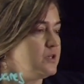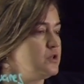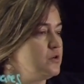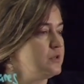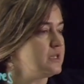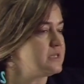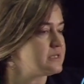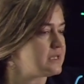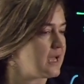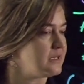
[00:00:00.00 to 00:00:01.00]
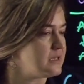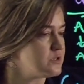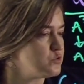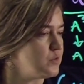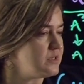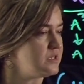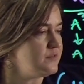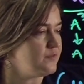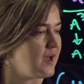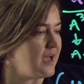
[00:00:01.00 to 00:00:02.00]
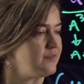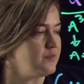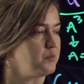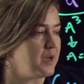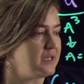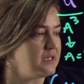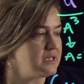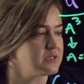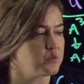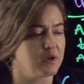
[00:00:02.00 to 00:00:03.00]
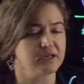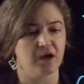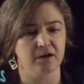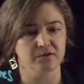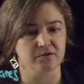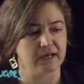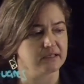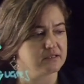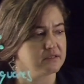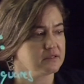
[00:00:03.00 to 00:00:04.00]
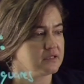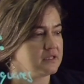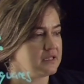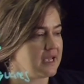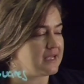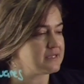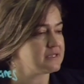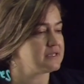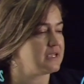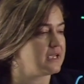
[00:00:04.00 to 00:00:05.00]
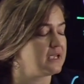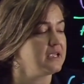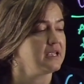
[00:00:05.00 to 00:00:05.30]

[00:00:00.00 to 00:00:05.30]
Notice that it's 25 minus 100. That's the